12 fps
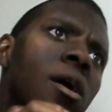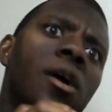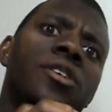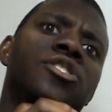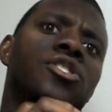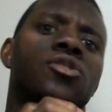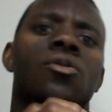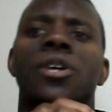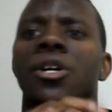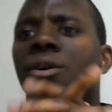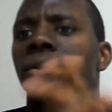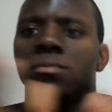are just going
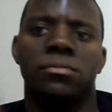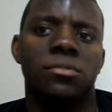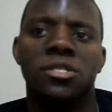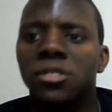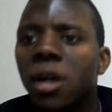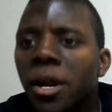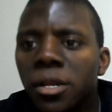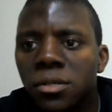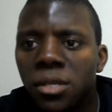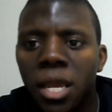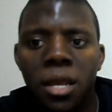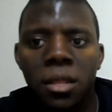to start
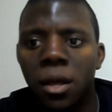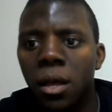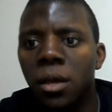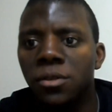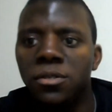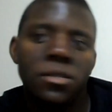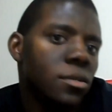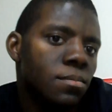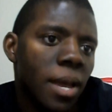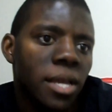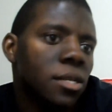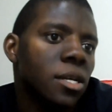saying, oh,
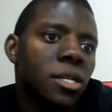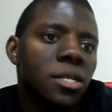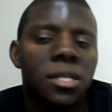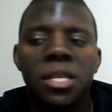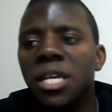my goodness.